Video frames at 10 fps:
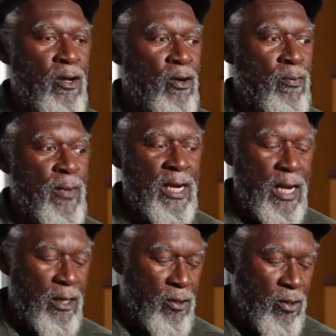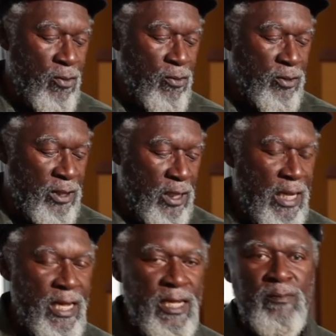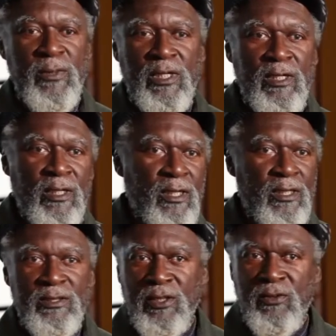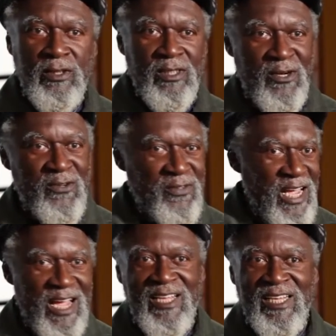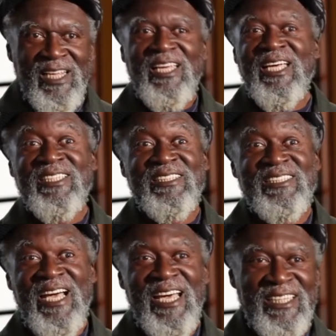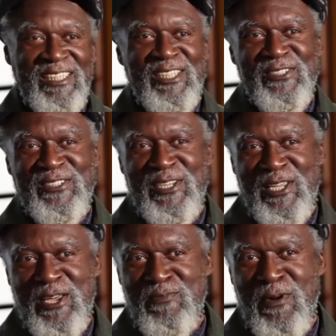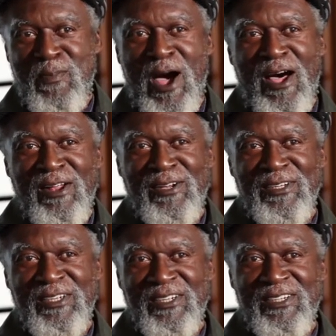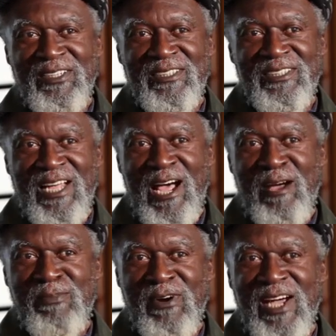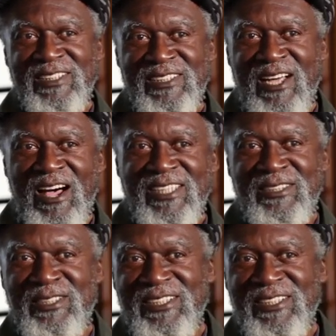Oh man, I don't go on till 8, but so, you know, God. And Jack used to keep a bottle of this high-priced scotch.